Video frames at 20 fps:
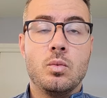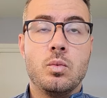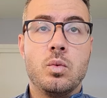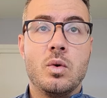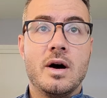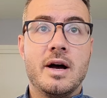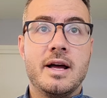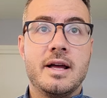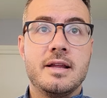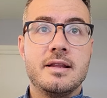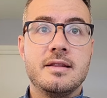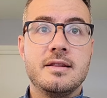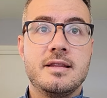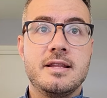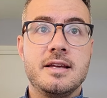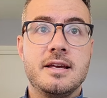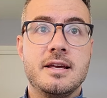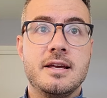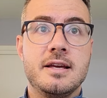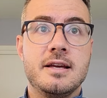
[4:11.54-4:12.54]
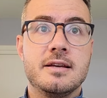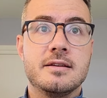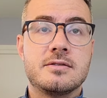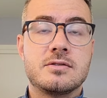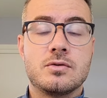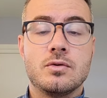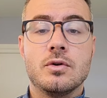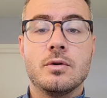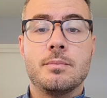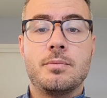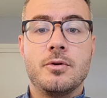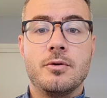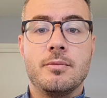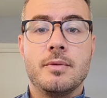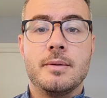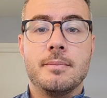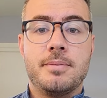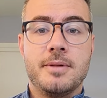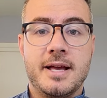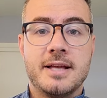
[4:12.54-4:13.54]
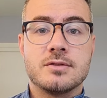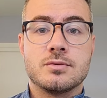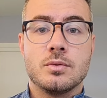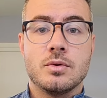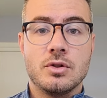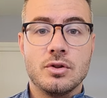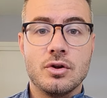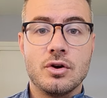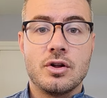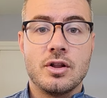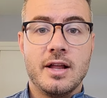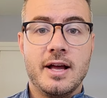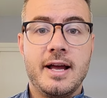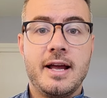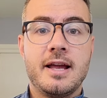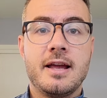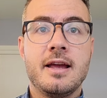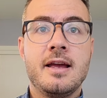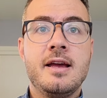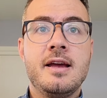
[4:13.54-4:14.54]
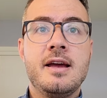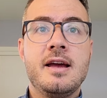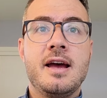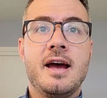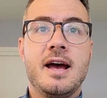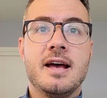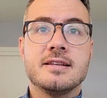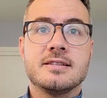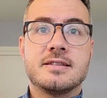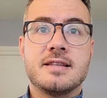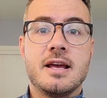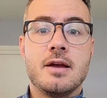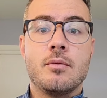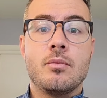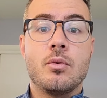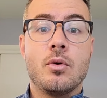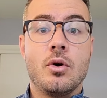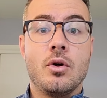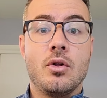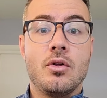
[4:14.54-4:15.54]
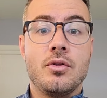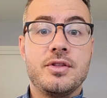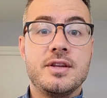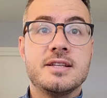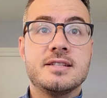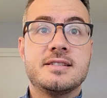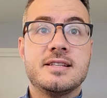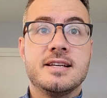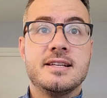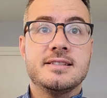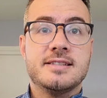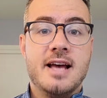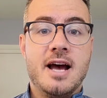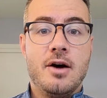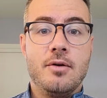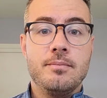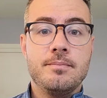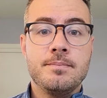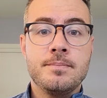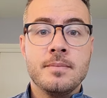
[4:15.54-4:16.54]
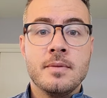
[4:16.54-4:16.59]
what the school improvement plans will look like as they roll these things out.